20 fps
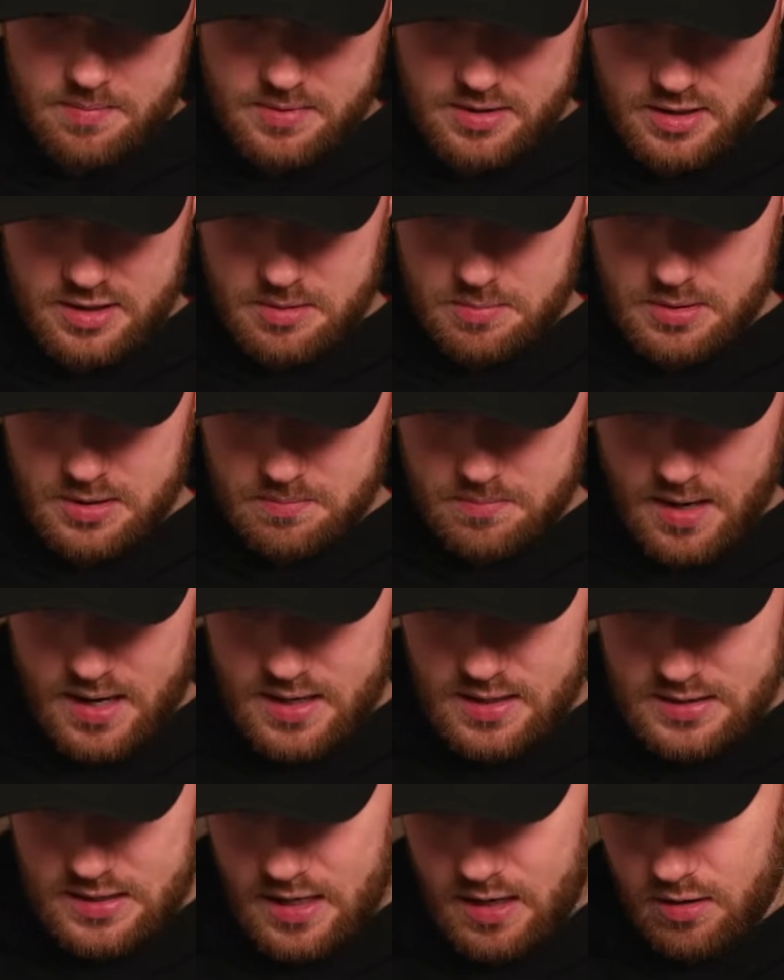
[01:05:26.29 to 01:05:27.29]
Can they be
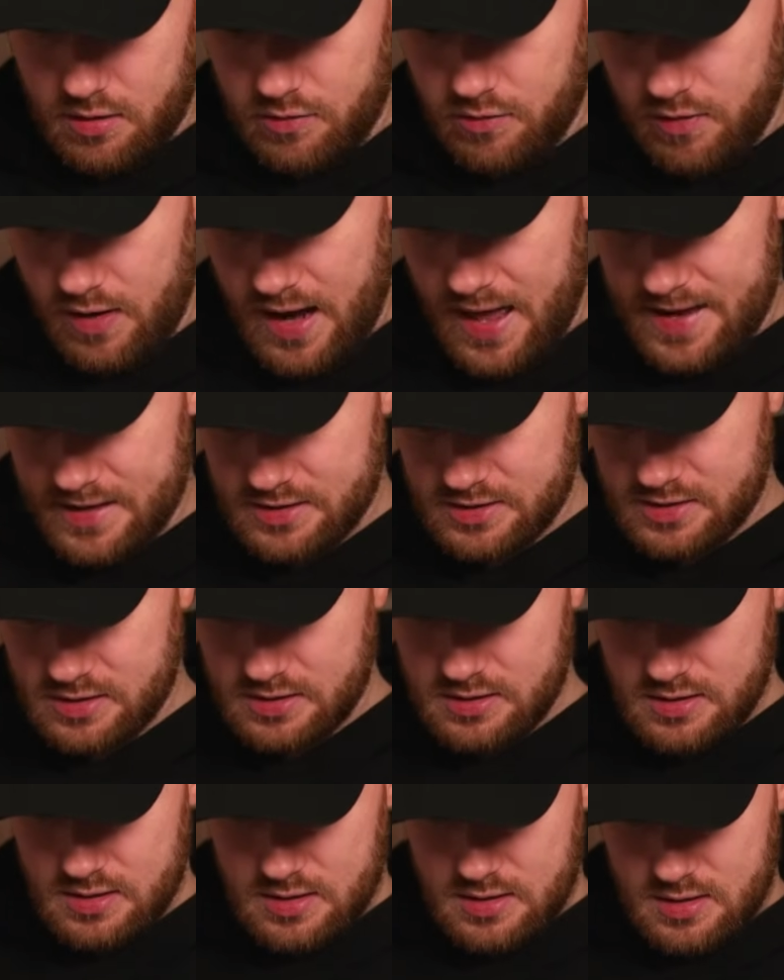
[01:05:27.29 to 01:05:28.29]
made out of less,
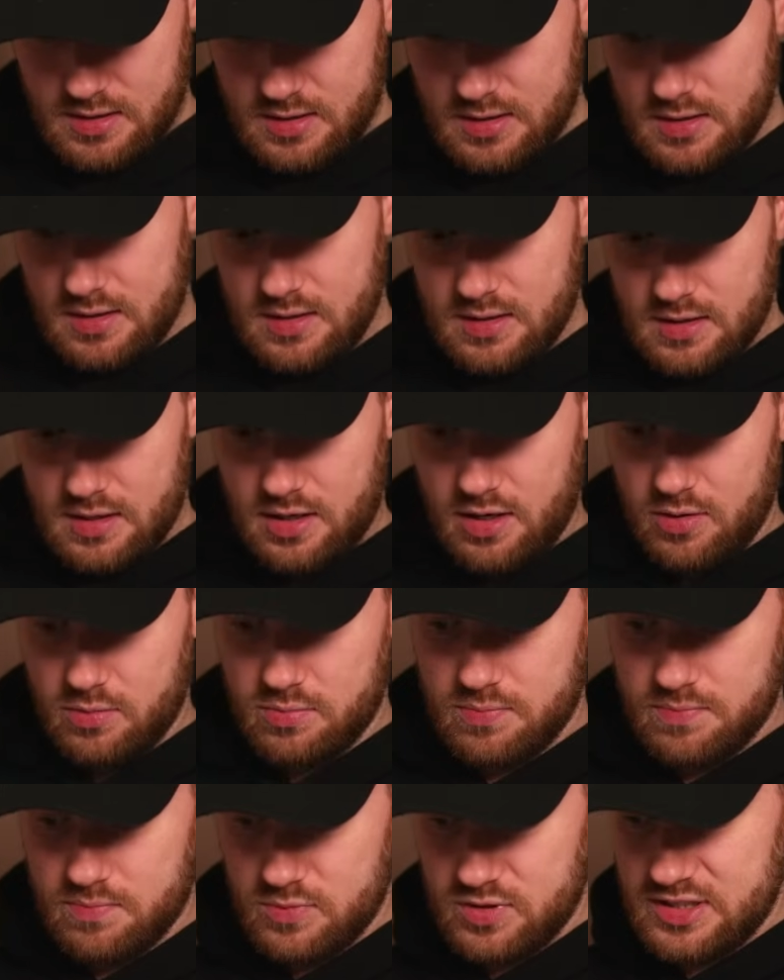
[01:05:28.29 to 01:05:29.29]
you know,
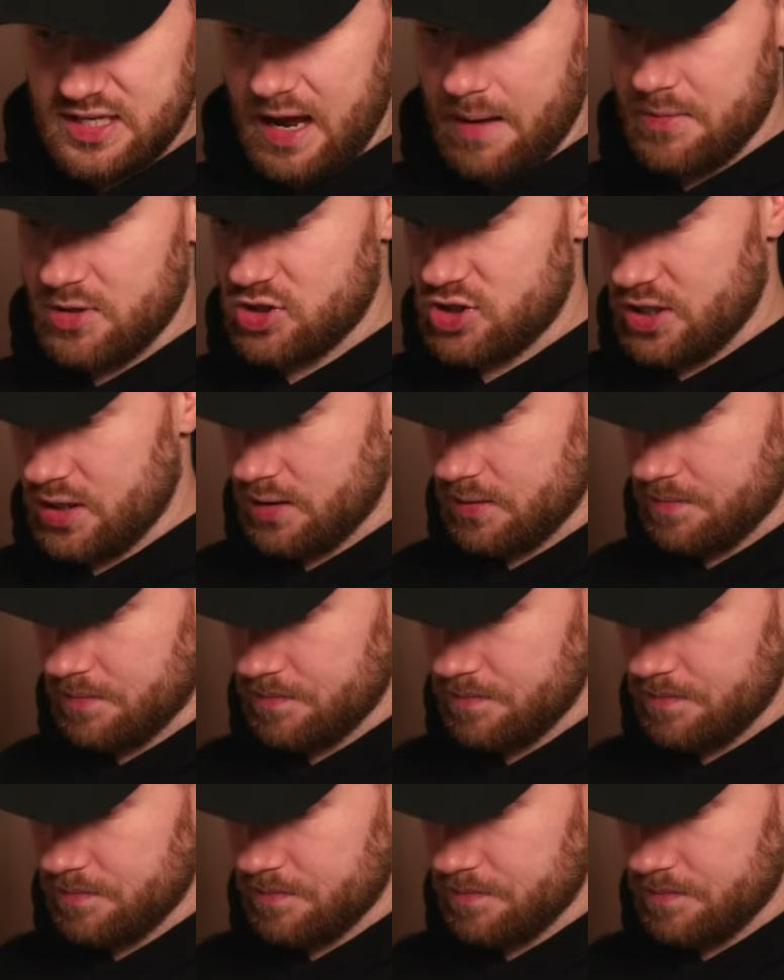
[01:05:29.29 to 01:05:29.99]
damaging,